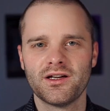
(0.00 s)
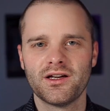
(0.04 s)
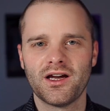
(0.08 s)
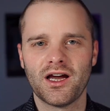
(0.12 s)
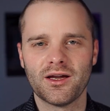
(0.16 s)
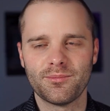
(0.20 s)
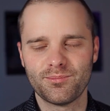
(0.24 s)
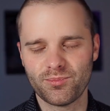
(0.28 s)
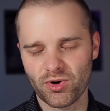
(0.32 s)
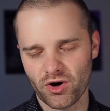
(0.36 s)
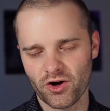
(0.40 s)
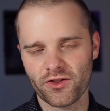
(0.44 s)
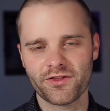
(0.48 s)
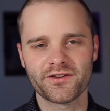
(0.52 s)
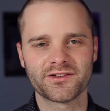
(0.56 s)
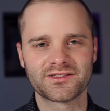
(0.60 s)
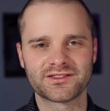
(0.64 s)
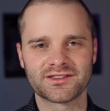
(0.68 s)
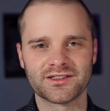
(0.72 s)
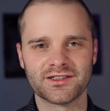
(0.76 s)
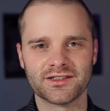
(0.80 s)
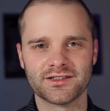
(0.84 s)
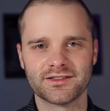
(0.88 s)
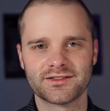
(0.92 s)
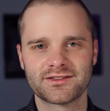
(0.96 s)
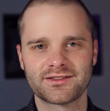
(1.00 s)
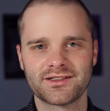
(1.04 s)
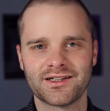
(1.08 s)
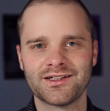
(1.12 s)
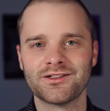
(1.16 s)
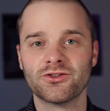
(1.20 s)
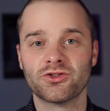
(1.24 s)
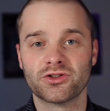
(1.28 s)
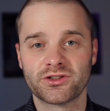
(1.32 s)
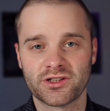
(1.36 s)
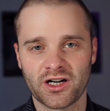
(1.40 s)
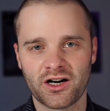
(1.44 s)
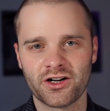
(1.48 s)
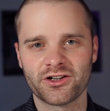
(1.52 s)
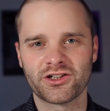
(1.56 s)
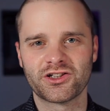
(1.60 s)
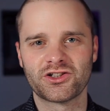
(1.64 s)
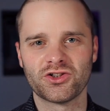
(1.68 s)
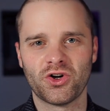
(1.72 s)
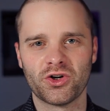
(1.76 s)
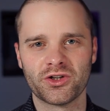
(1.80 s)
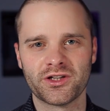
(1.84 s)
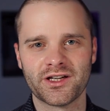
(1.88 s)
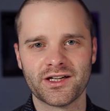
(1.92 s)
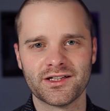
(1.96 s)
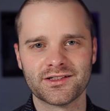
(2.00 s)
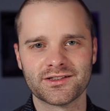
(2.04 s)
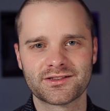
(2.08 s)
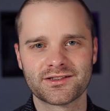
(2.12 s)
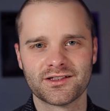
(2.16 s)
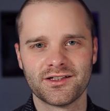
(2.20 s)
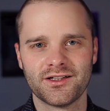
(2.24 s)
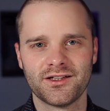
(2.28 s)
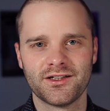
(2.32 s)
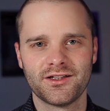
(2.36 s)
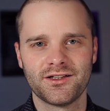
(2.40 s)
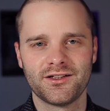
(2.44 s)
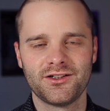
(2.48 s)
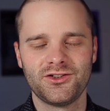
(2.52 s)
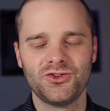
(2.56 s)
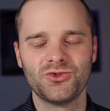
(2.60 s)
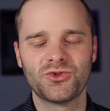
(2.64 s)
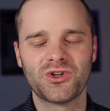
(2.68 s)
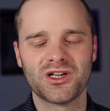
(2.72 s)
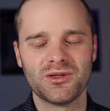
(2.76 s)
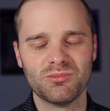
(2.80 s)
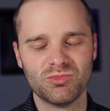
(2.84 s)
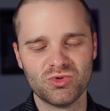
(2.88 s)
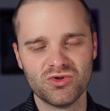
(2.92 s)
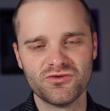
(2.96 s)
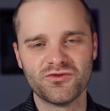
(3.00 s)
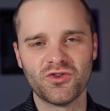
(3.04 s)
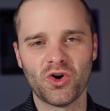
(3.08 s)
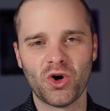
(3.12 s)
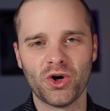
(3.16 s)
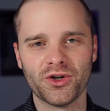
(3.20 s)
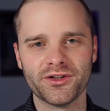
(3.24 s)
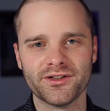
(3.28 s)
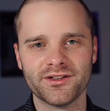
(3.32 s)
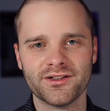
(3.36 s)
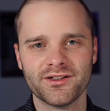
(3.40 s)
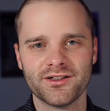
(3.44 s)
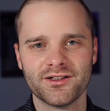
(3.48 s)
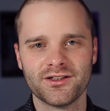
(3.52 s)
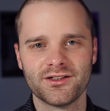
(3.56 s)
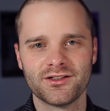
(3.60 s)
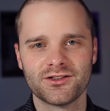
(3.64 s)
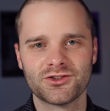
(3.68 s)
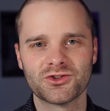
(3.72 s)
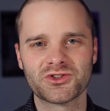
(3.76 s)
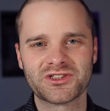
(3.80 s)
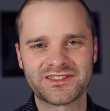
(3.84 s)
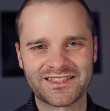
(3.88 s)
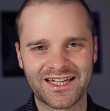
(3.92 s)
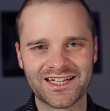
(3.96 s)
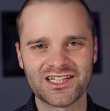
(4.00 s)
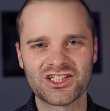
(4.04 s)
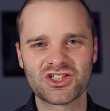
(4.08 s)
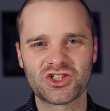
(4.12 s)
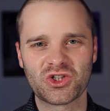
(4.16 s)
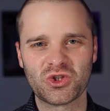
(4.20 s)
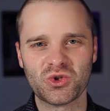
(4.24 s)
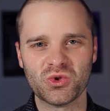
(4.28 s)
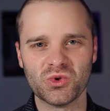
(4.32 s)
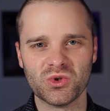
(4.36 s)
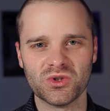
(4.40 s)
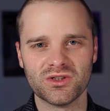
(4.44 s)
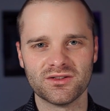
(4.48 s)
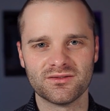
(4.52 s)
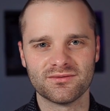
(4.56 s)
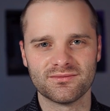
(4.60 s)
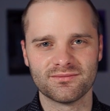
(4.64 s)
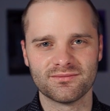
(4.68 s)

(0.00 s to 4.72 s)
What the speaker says: hypothesis and your target audience, you can move on to stage 2.